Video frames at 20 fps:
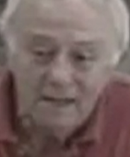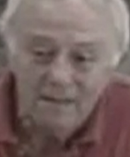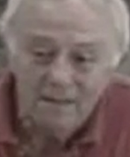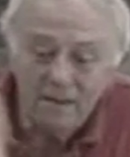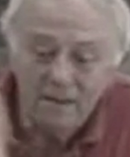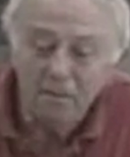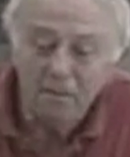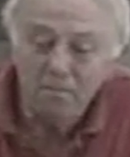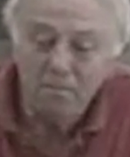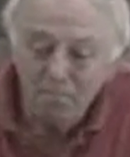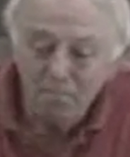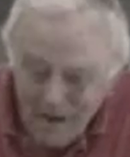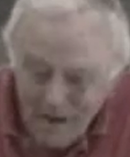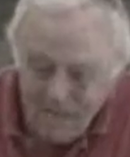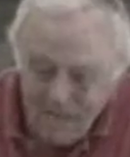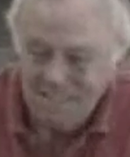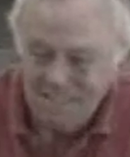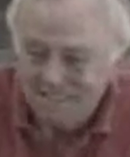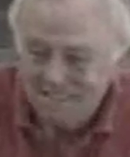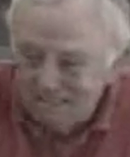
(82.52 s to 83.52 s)
the
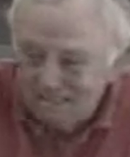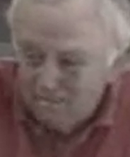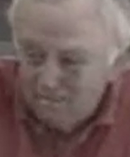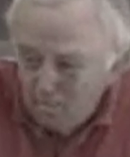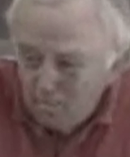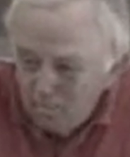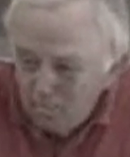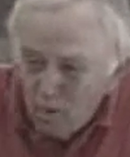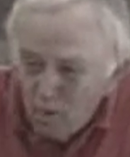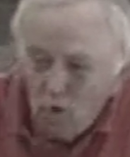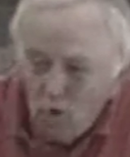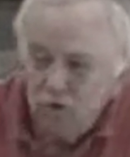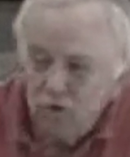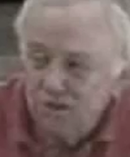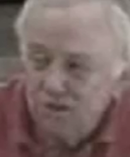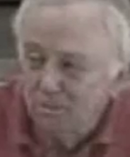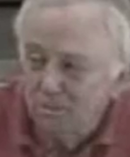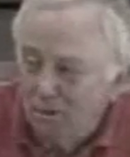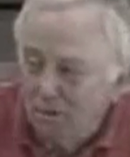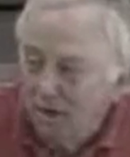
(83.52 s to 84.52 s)
best
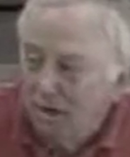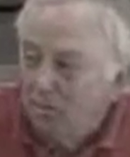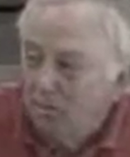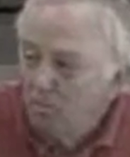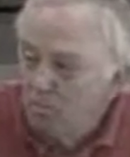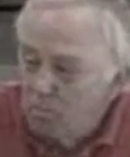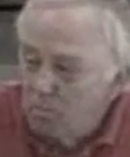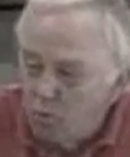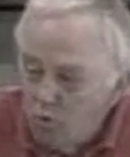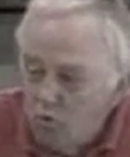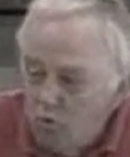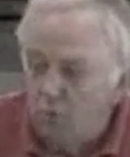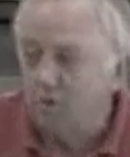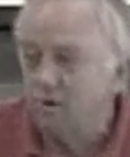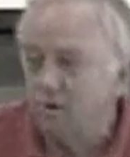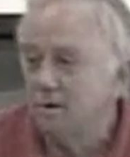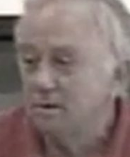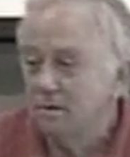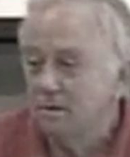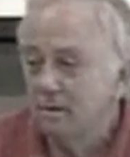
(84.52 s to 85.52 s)
possible
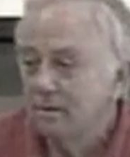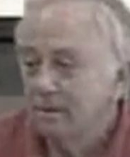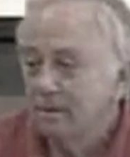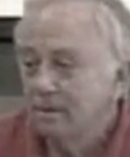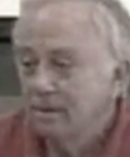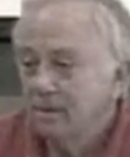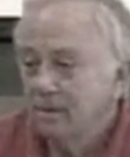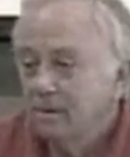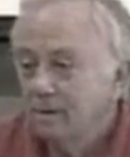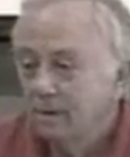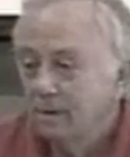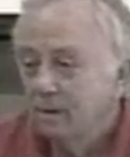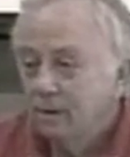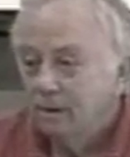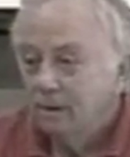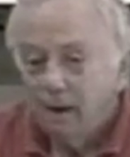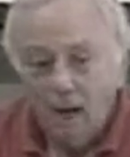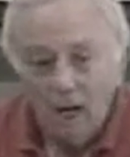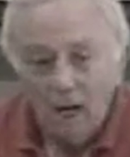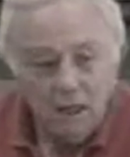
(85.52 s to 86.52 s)
boon,
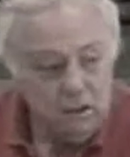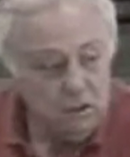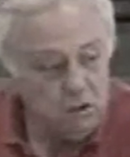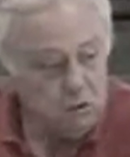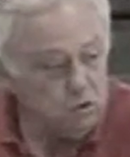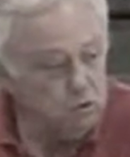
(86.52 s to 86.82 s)
and you